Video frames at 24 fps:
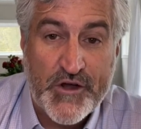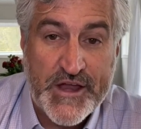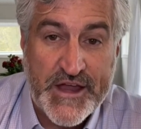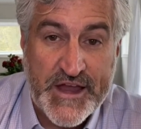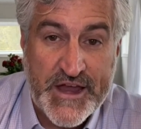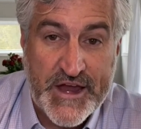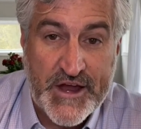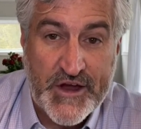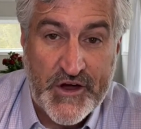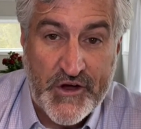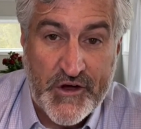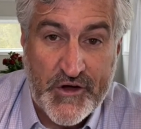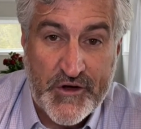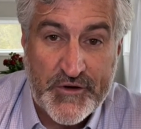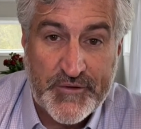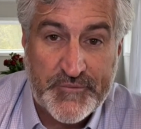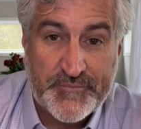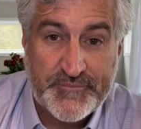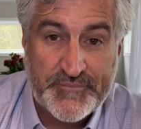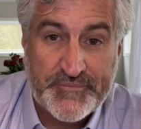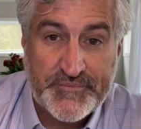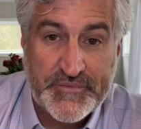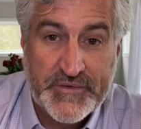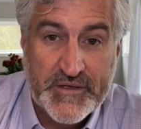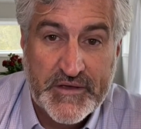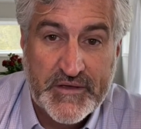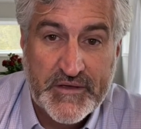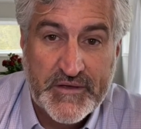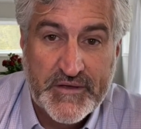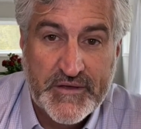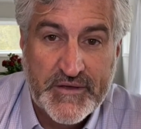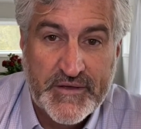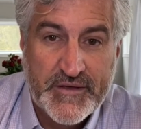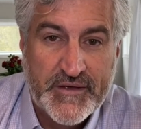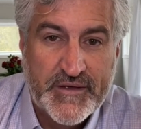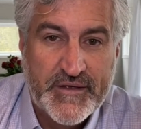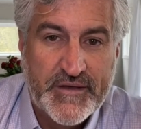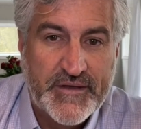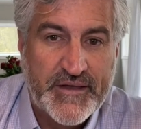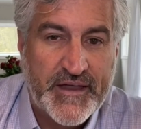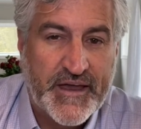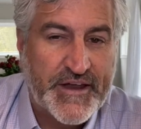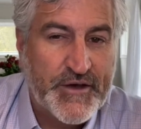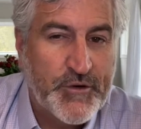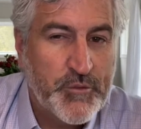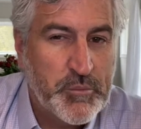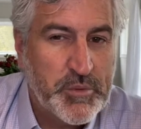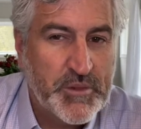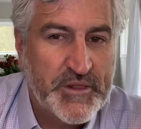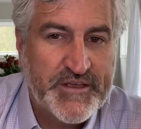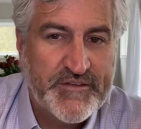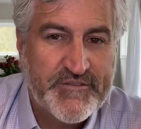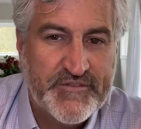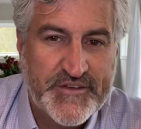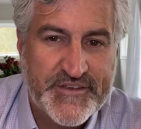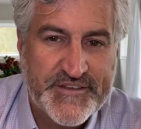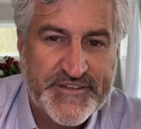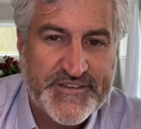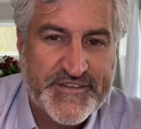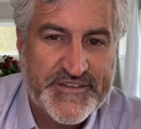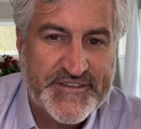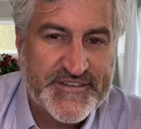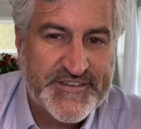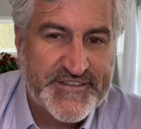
year. Now, I don't believe this is